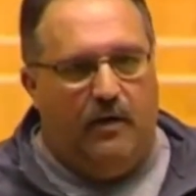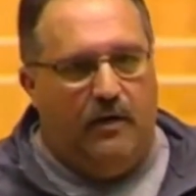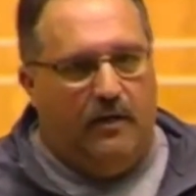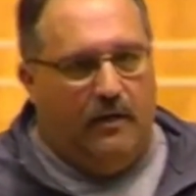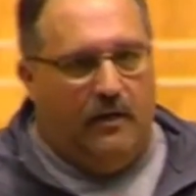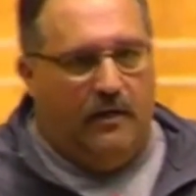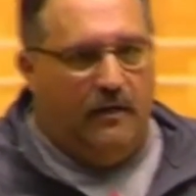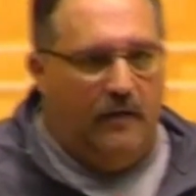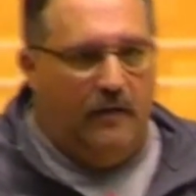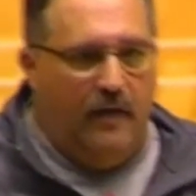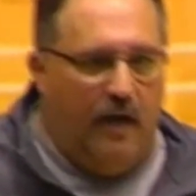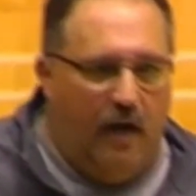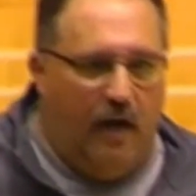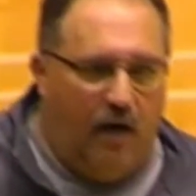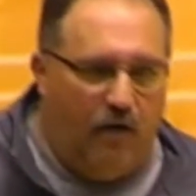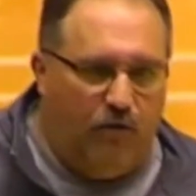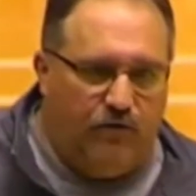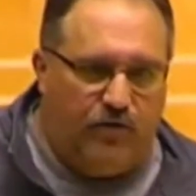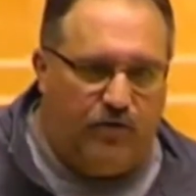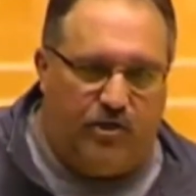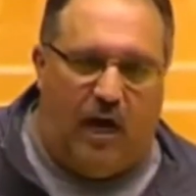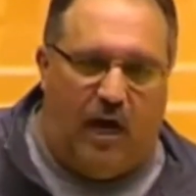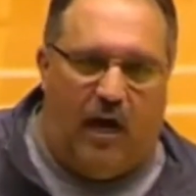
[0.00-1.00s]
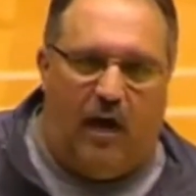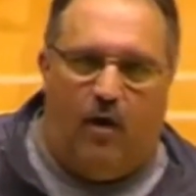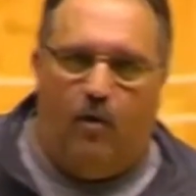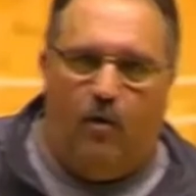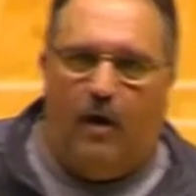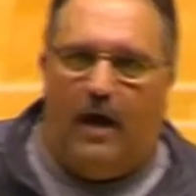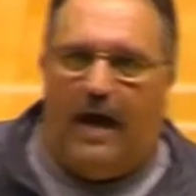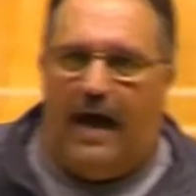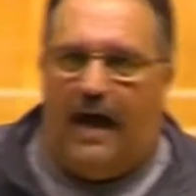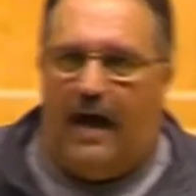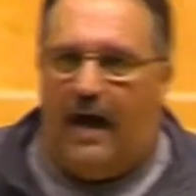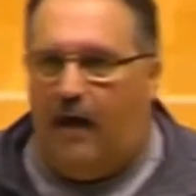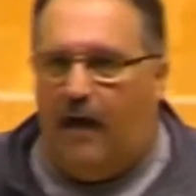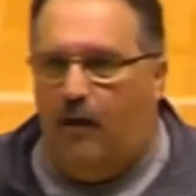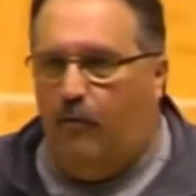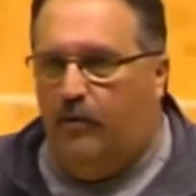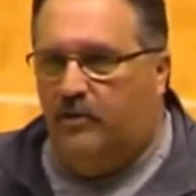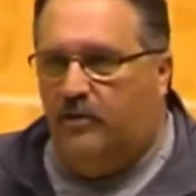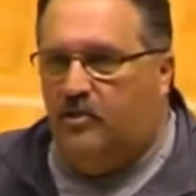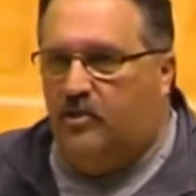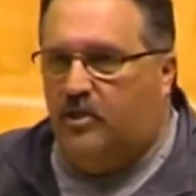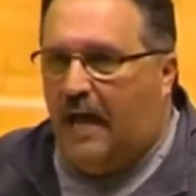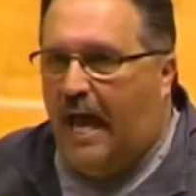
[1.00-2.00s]
you know. So I
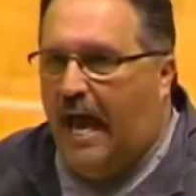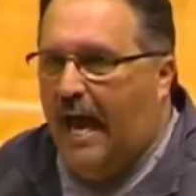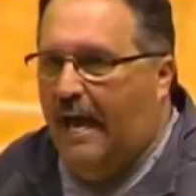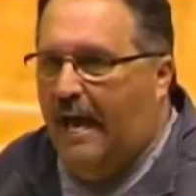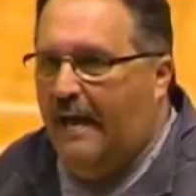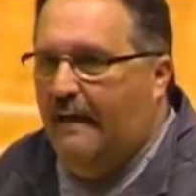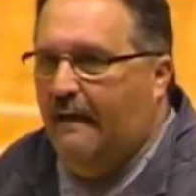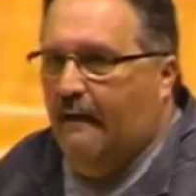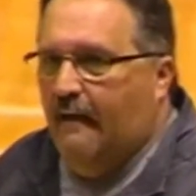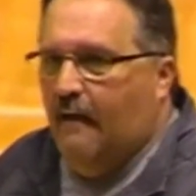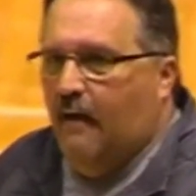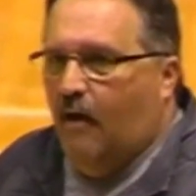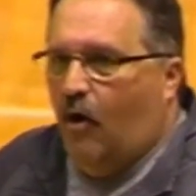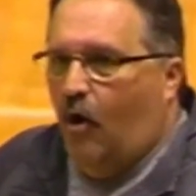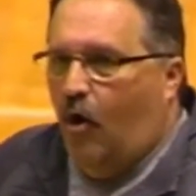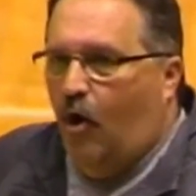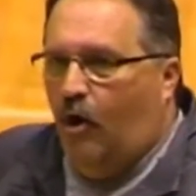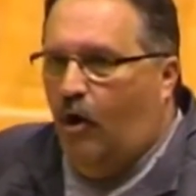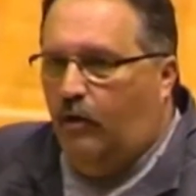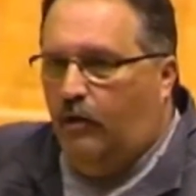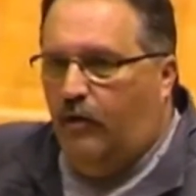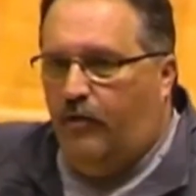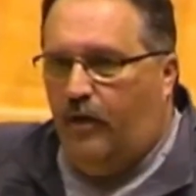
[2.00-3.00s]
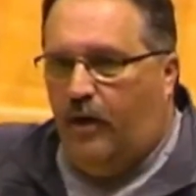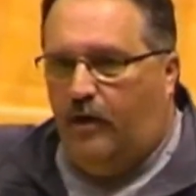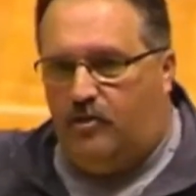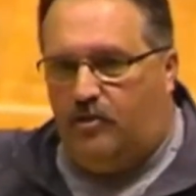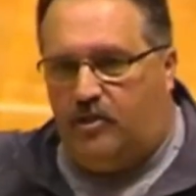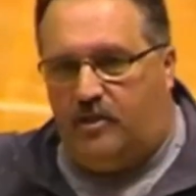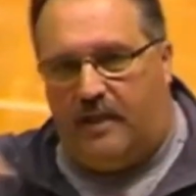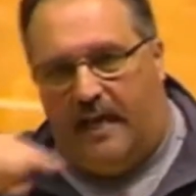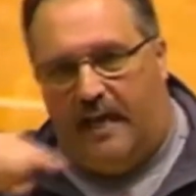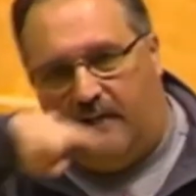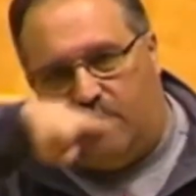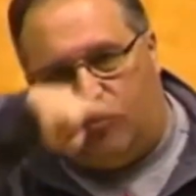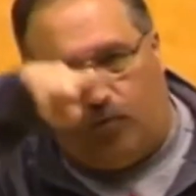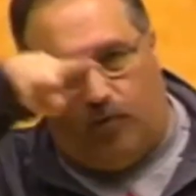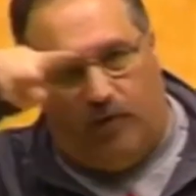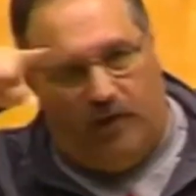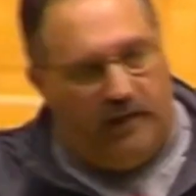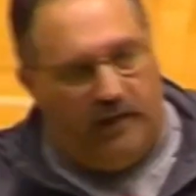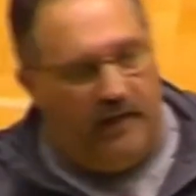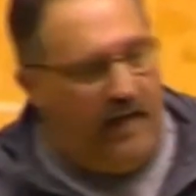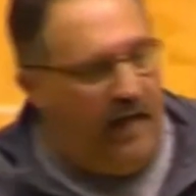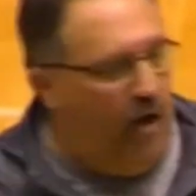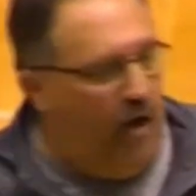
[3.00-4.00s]
would say all of those things
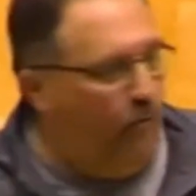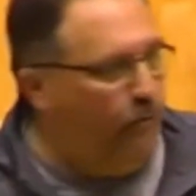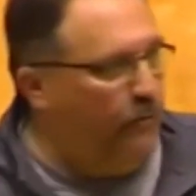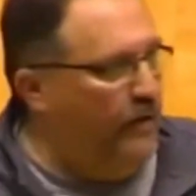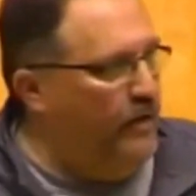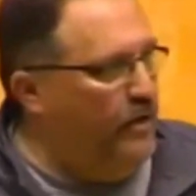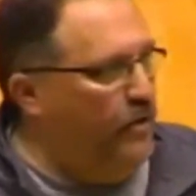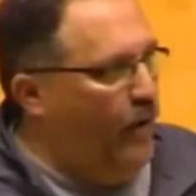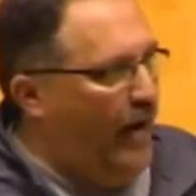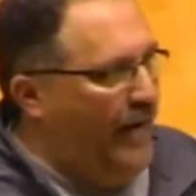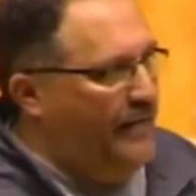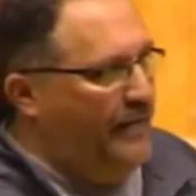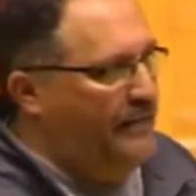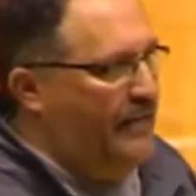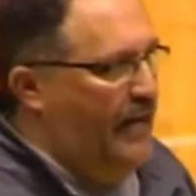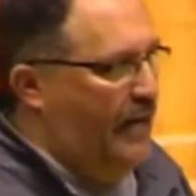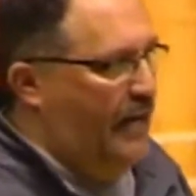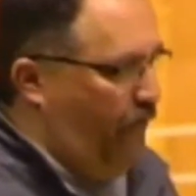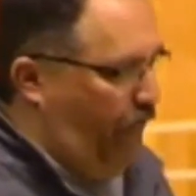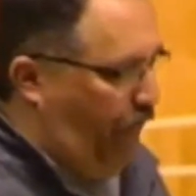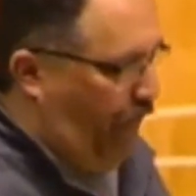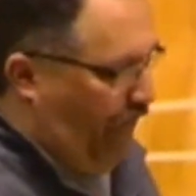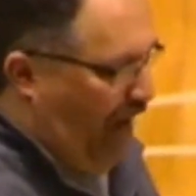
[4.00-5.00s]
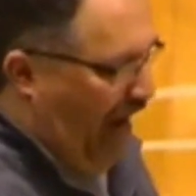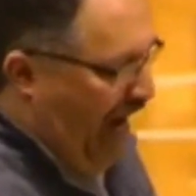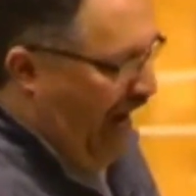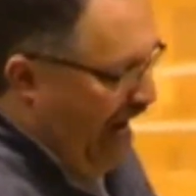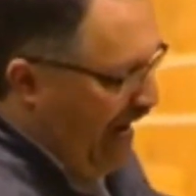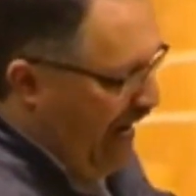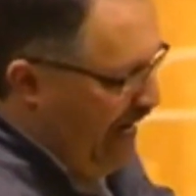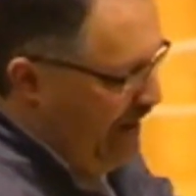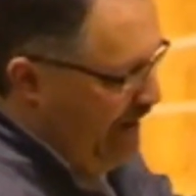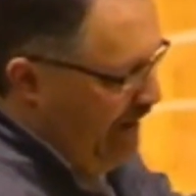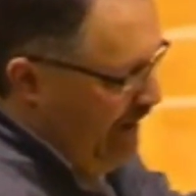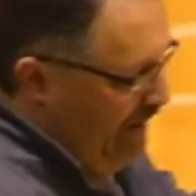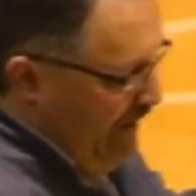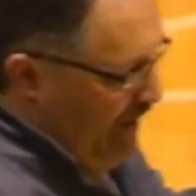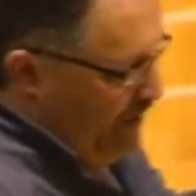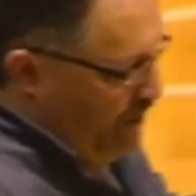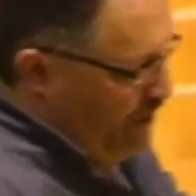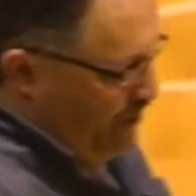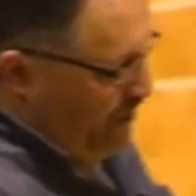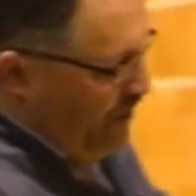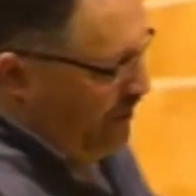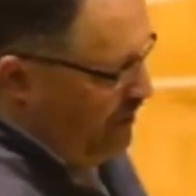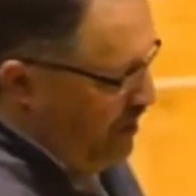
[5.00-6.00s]
really helping you identify
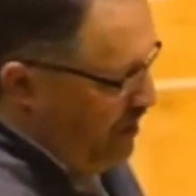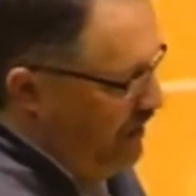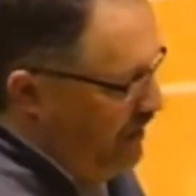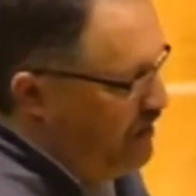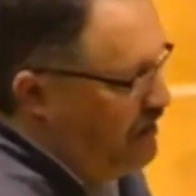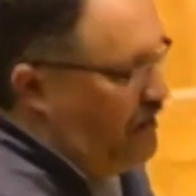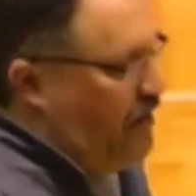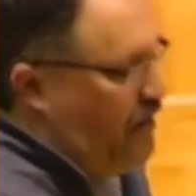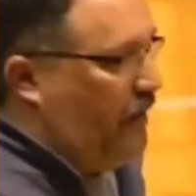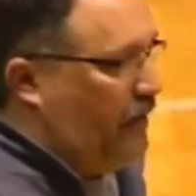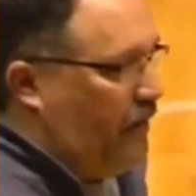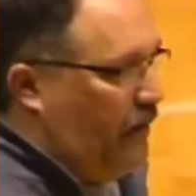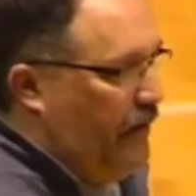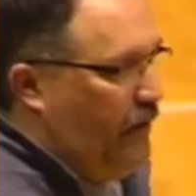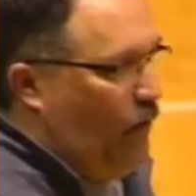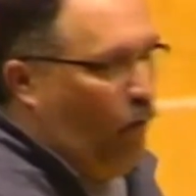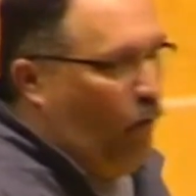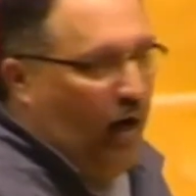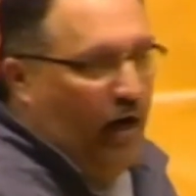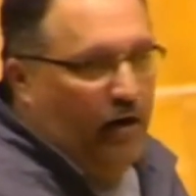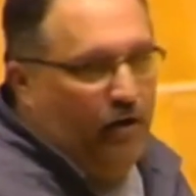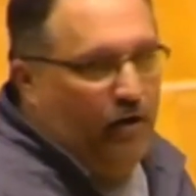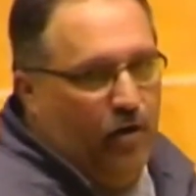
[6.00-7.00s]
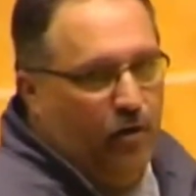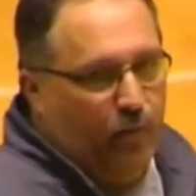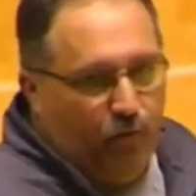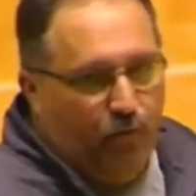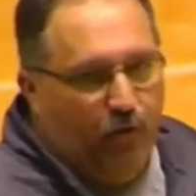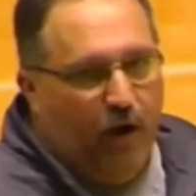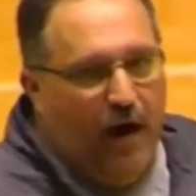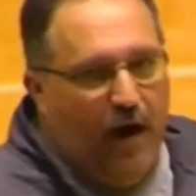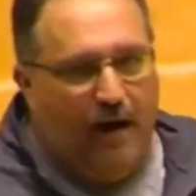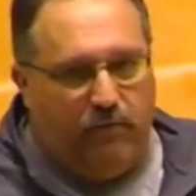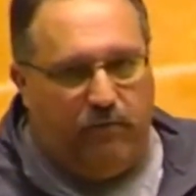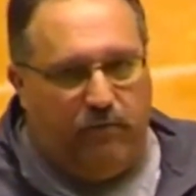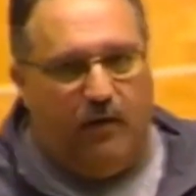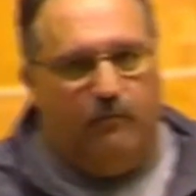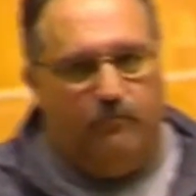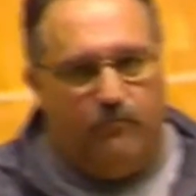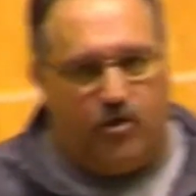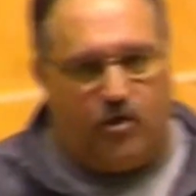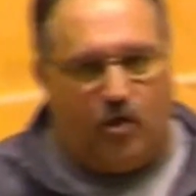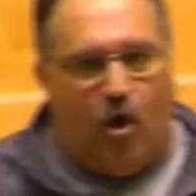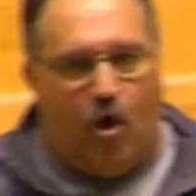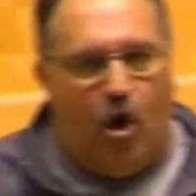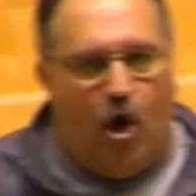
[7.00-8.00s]
statistically where your
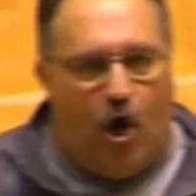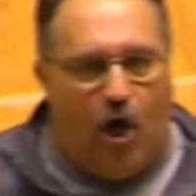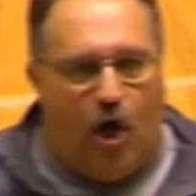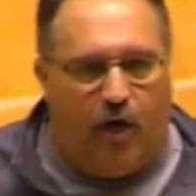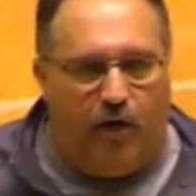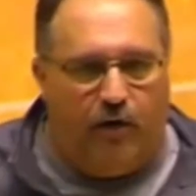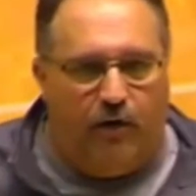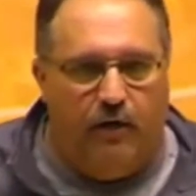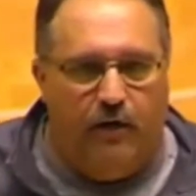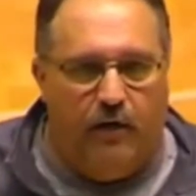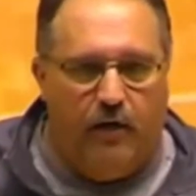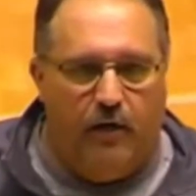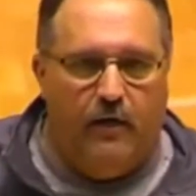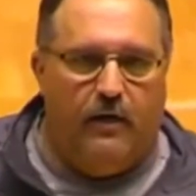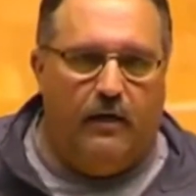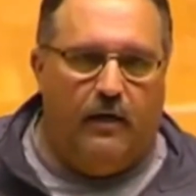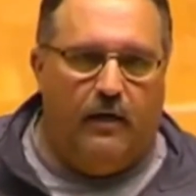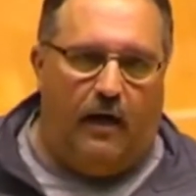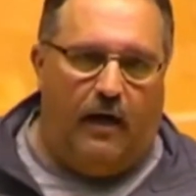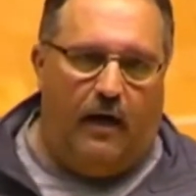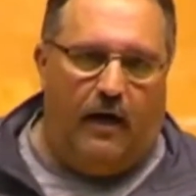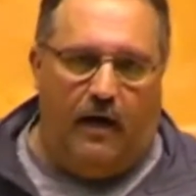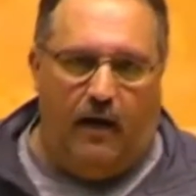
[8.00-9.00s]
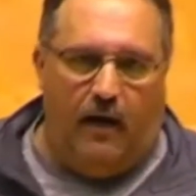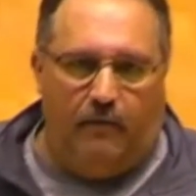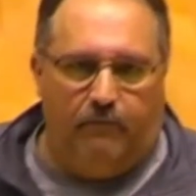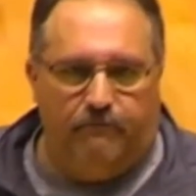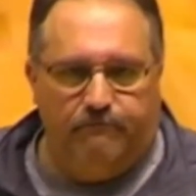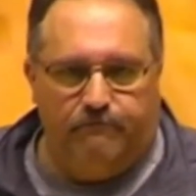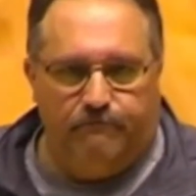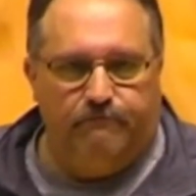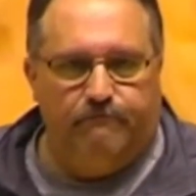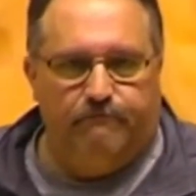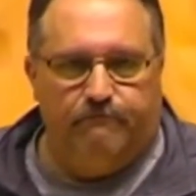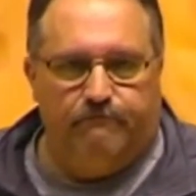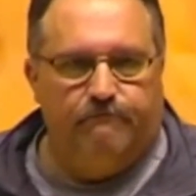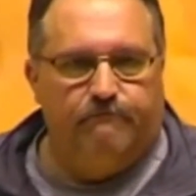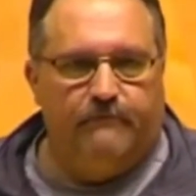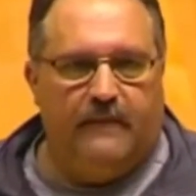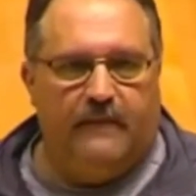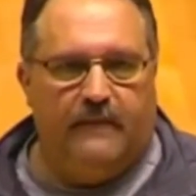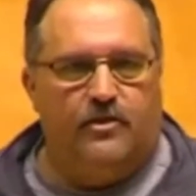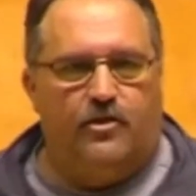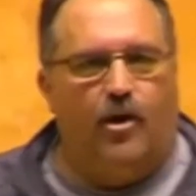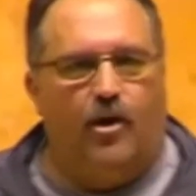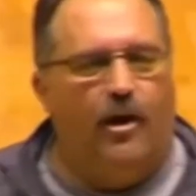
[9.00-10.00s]
problems are
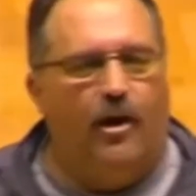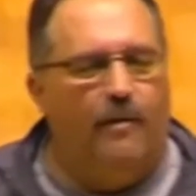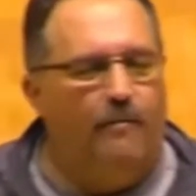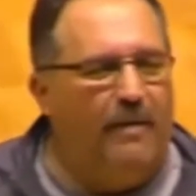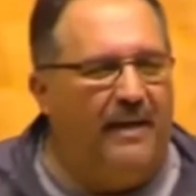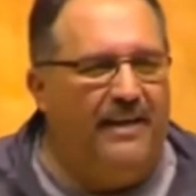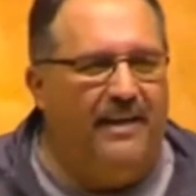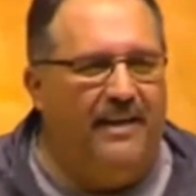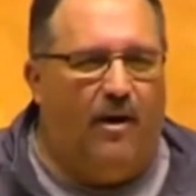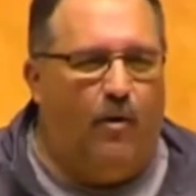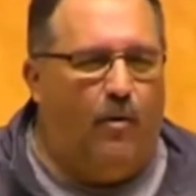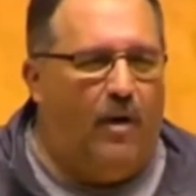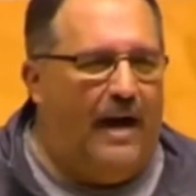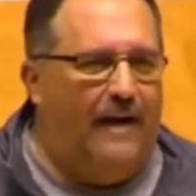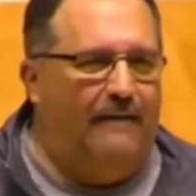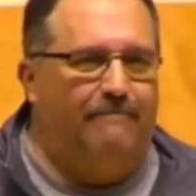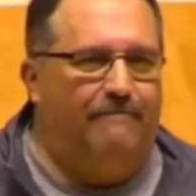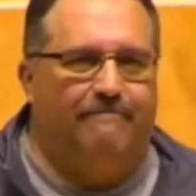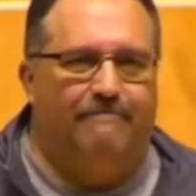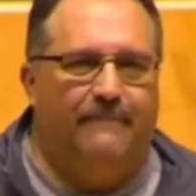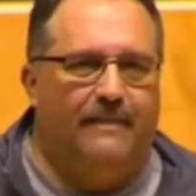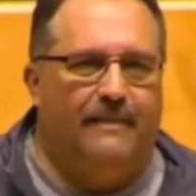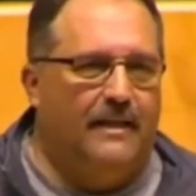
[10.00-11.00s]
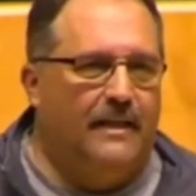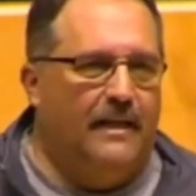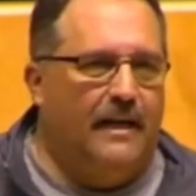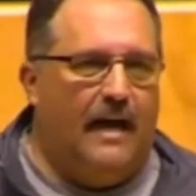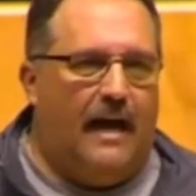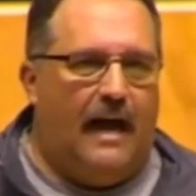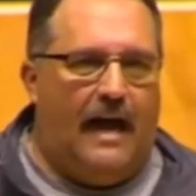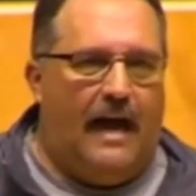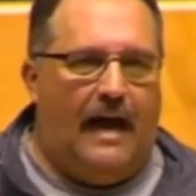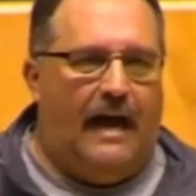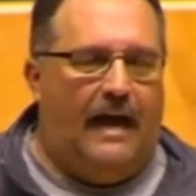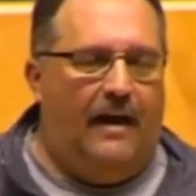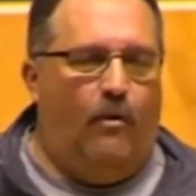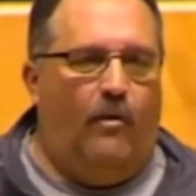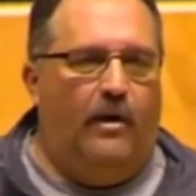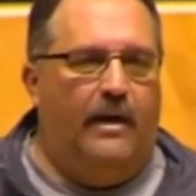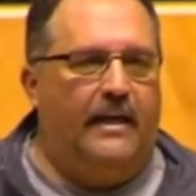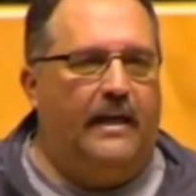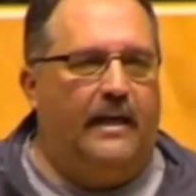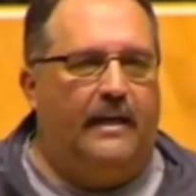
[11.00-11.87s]
is good. But you know what? I don't want to get